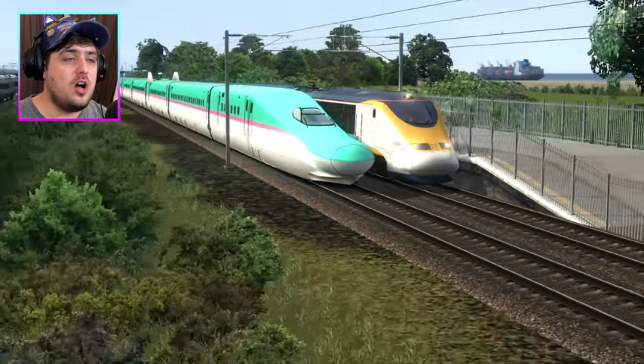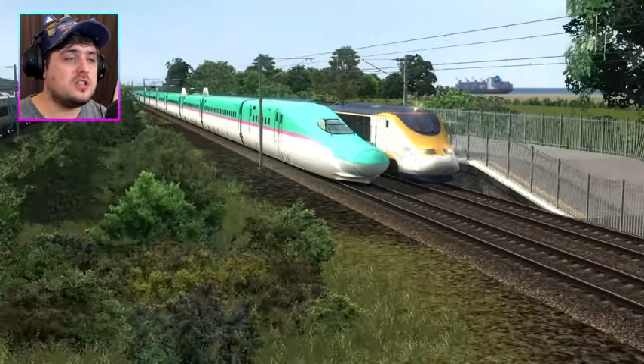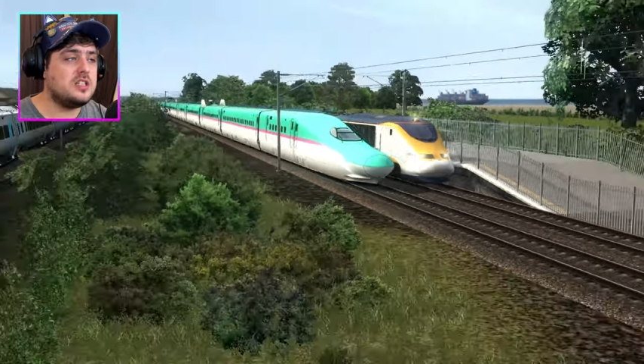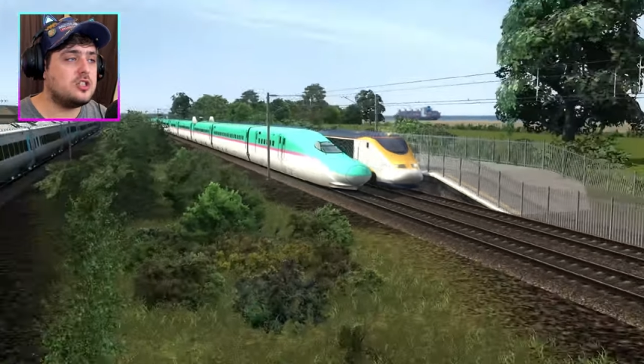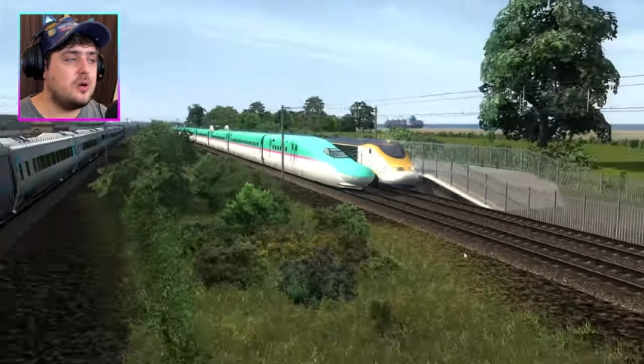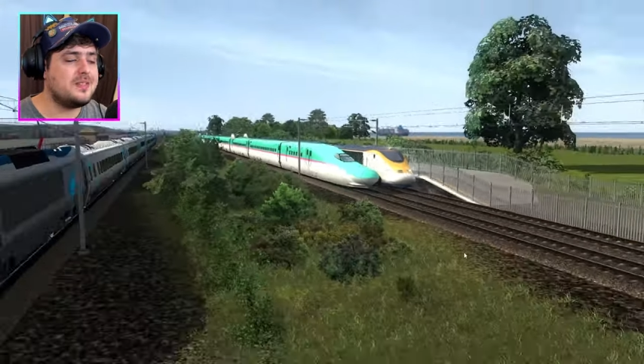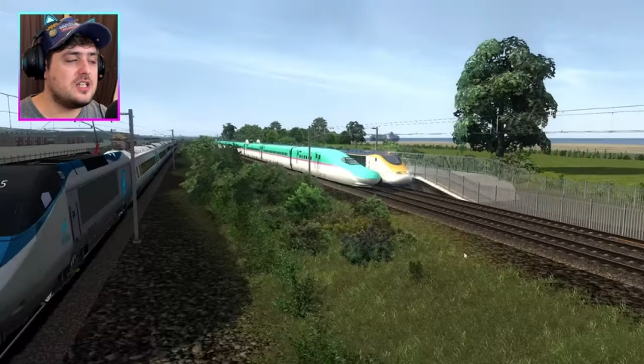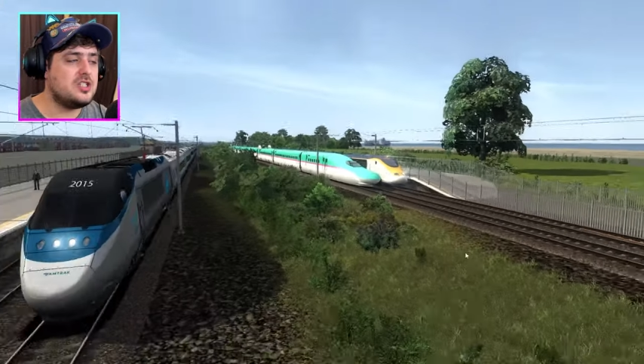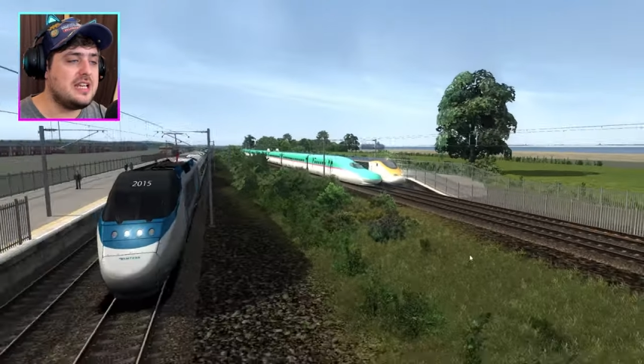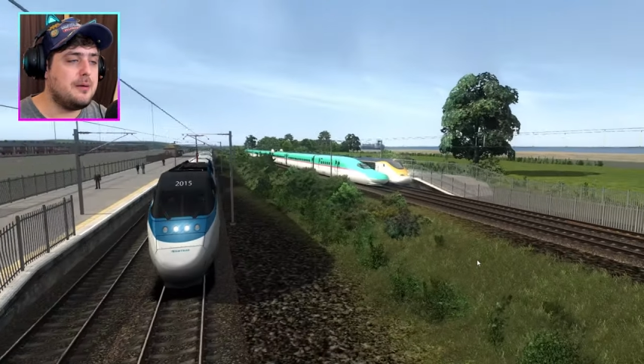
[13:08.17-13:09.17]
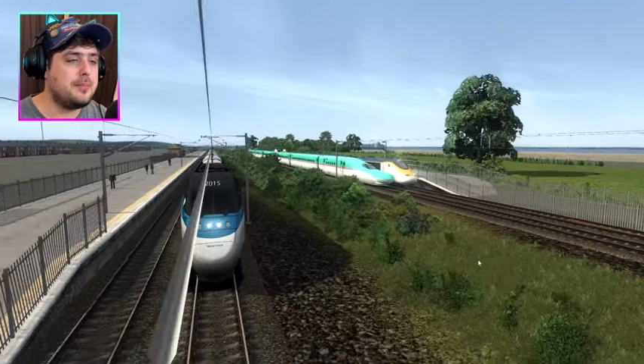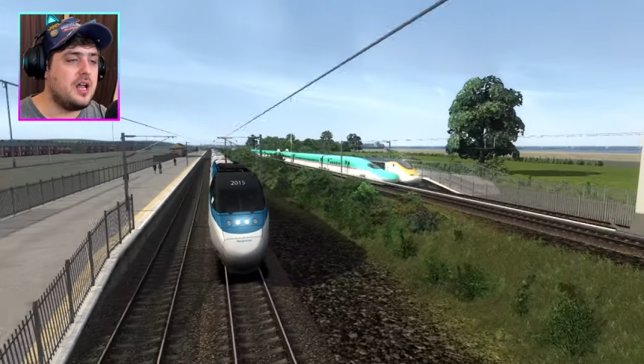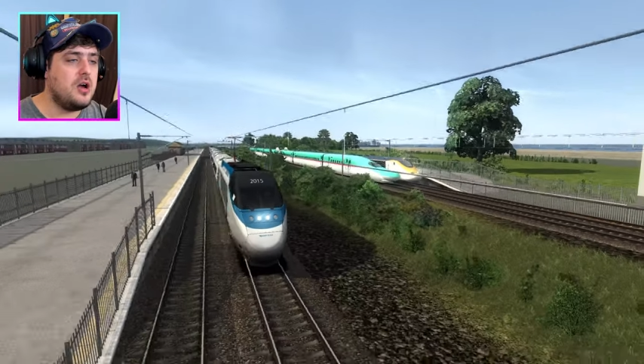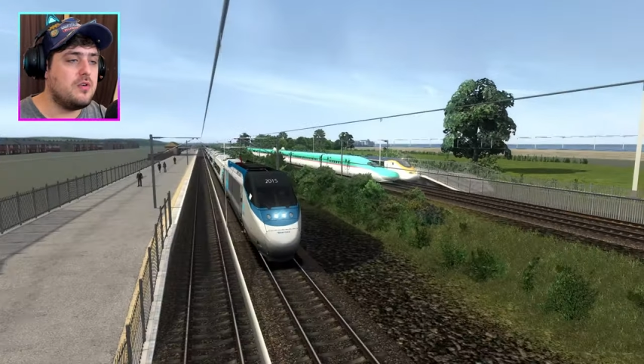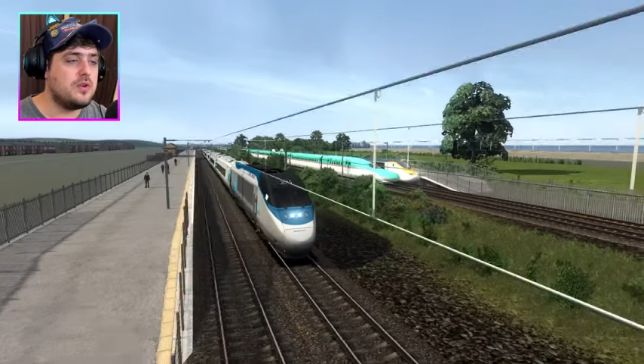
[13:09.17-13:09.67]
answer in the comment section down
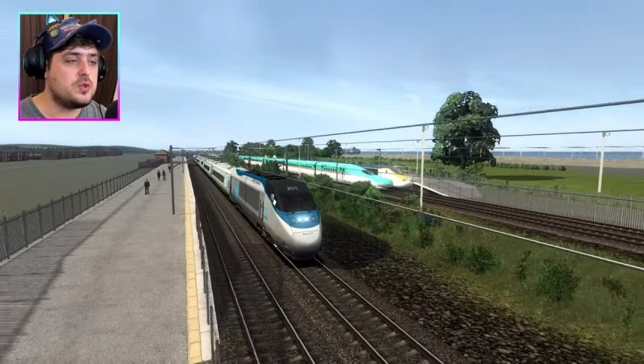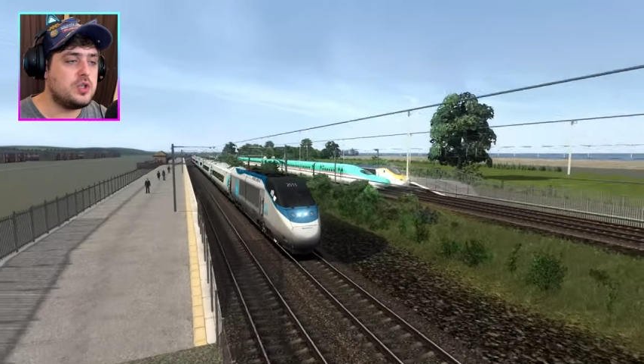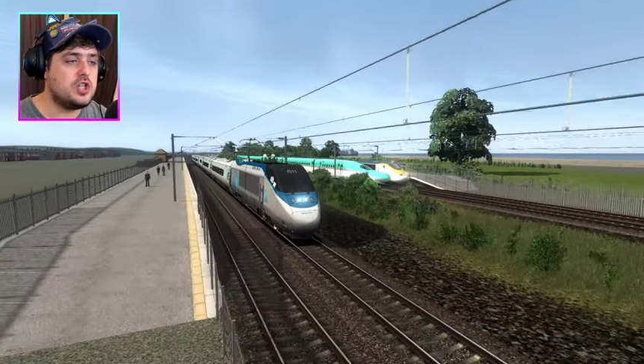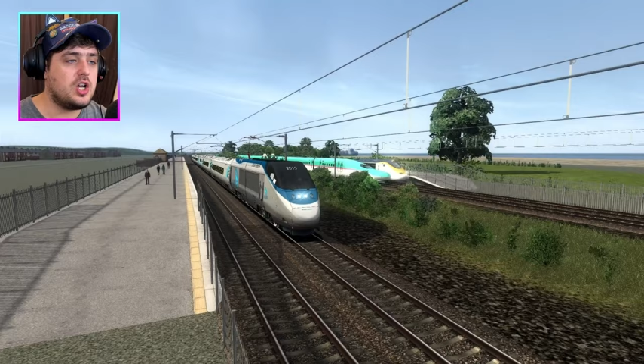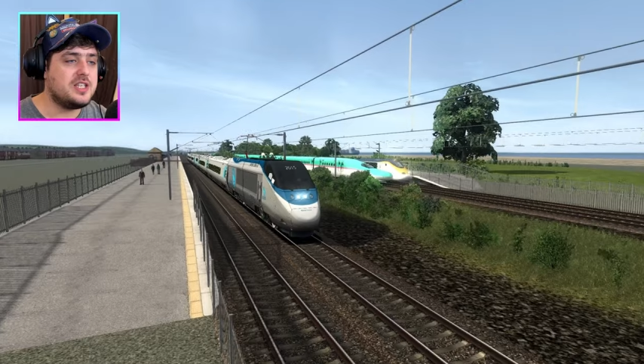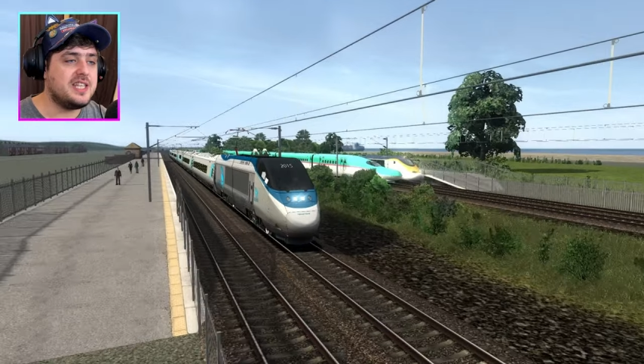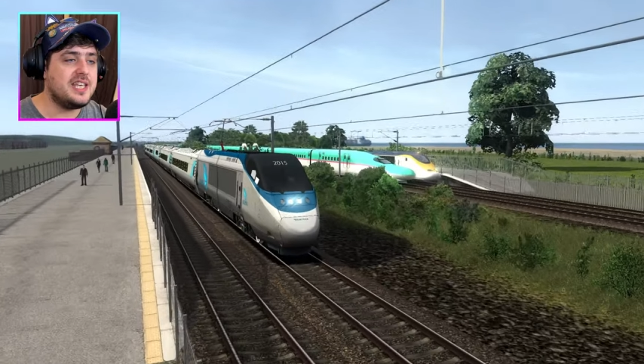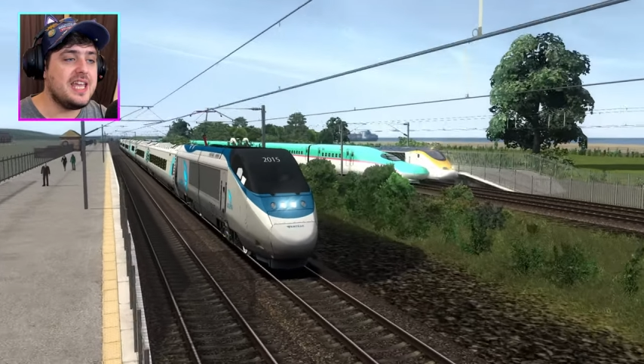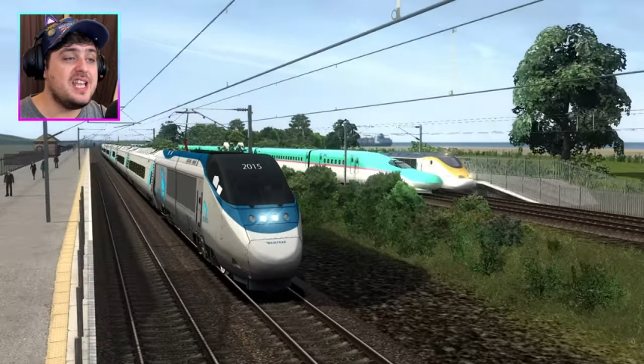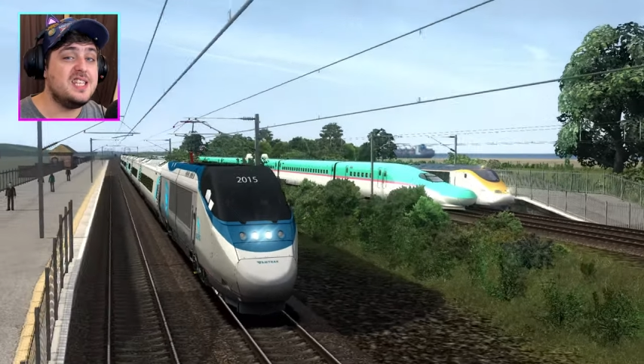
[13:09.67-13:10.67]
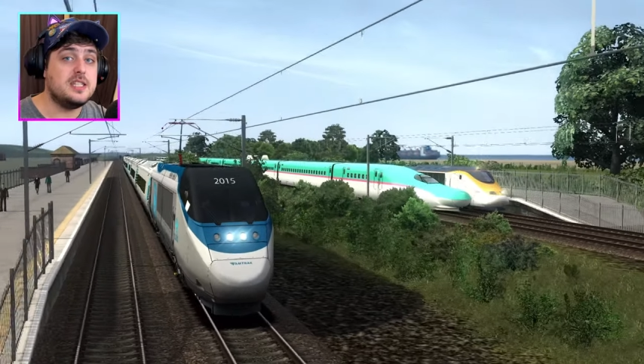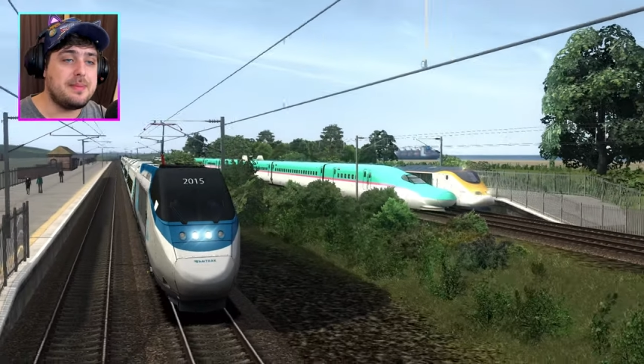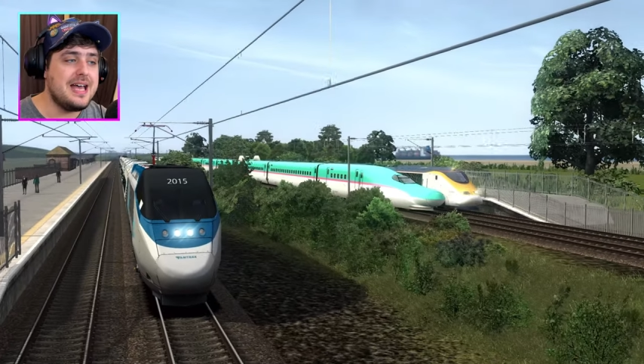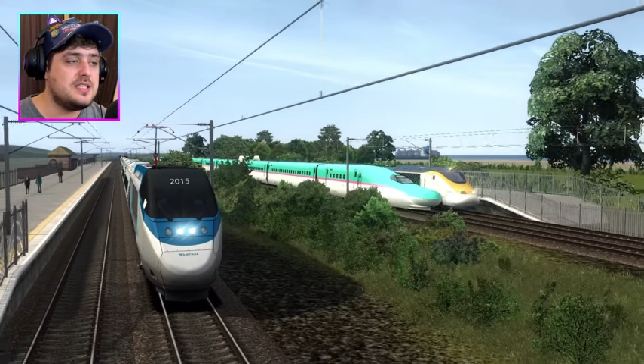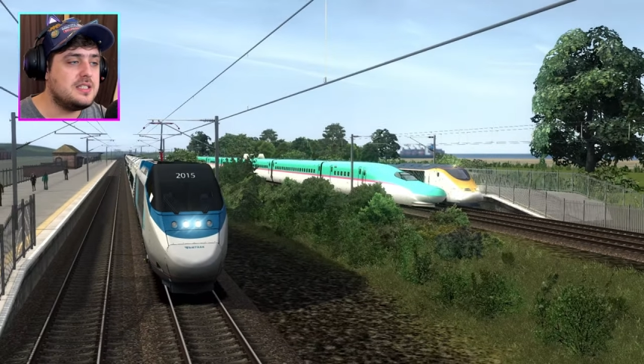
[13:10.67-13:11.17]
below of which one do you guys think is the
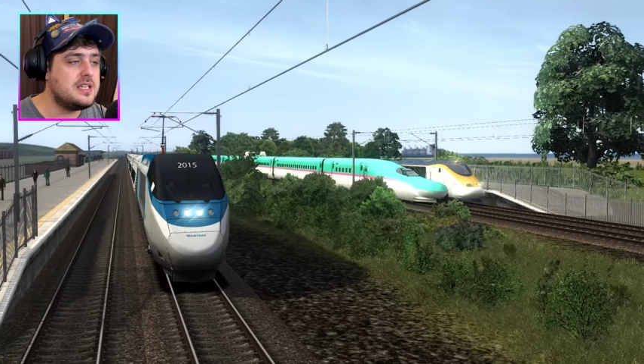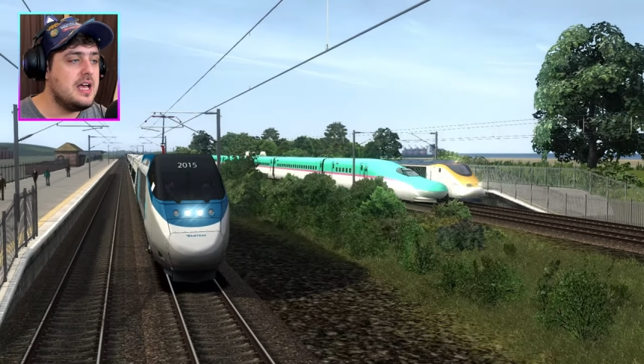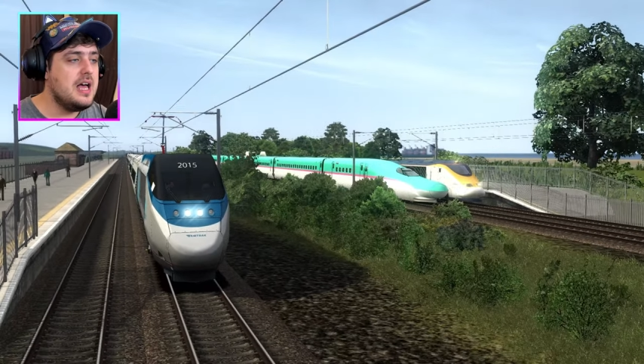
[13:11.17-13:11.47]
best.